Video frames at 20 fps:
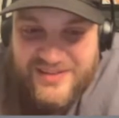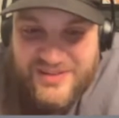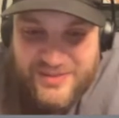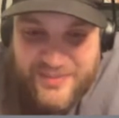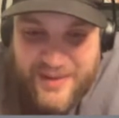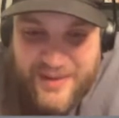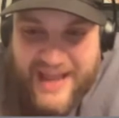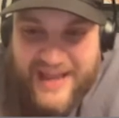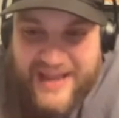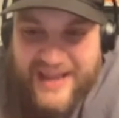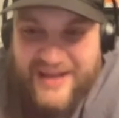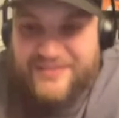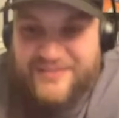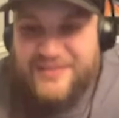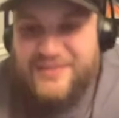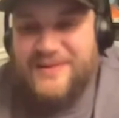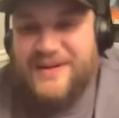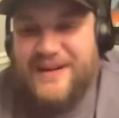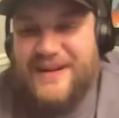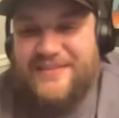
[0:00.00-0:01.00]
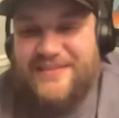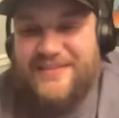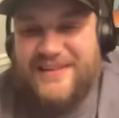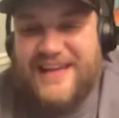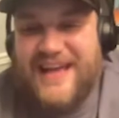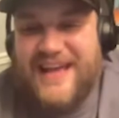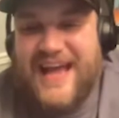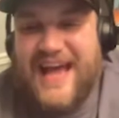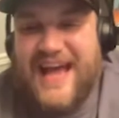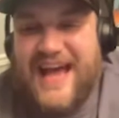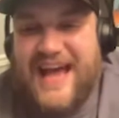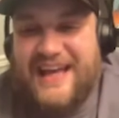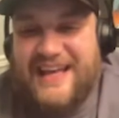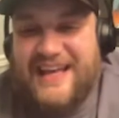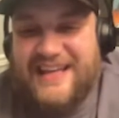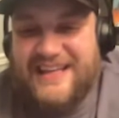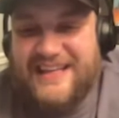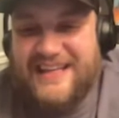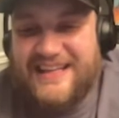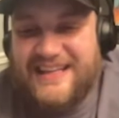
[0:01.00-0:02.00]
Chimaev or whatever.
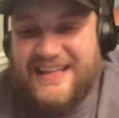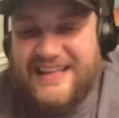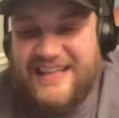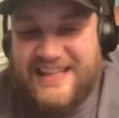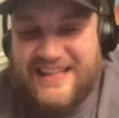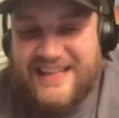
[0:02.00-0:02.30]
Yeah.